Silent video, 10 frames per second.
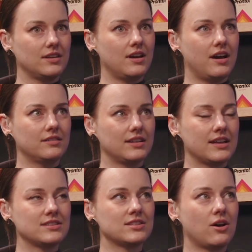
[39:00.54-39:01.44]
Yeah.
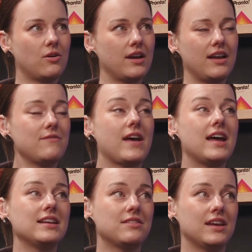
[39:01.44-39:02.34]
And so if
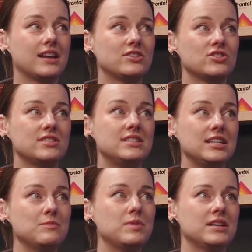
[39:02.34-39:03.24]
anything, it's just
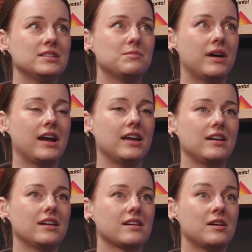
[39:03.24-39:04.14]
deepened
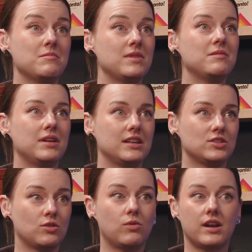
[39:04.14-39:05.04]
my
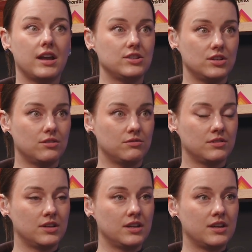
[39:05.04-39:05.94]
commitment to what I do.
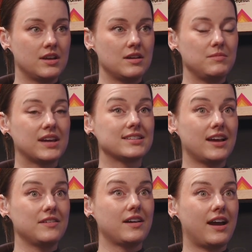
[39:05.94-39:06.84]

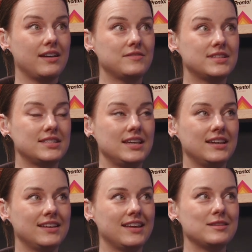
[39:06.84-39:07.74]
Because I've
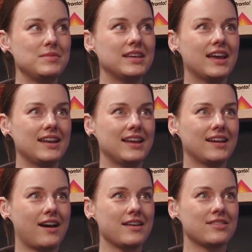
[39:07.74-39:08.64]
seen in the
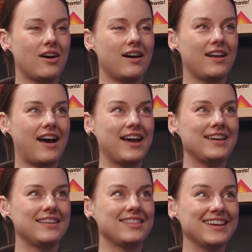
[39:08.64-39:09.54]
beginning, I thought,
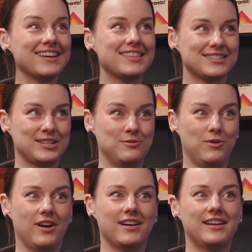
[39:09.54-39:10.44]
I think this can
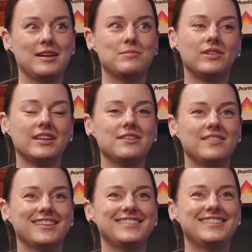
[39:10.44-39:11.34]
work and I believe
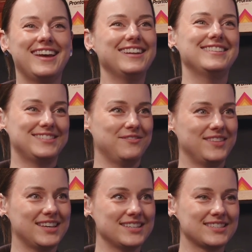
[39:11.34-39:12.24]
in the tenets of
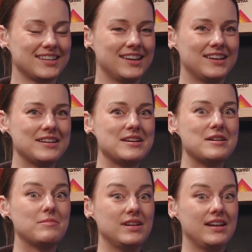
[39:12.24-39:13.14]
this,
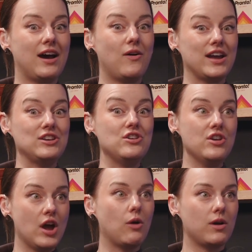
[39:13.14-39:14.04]
but now I
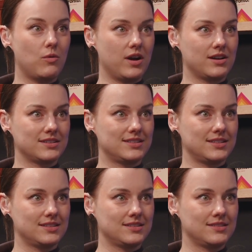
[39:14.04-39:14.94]
know it works.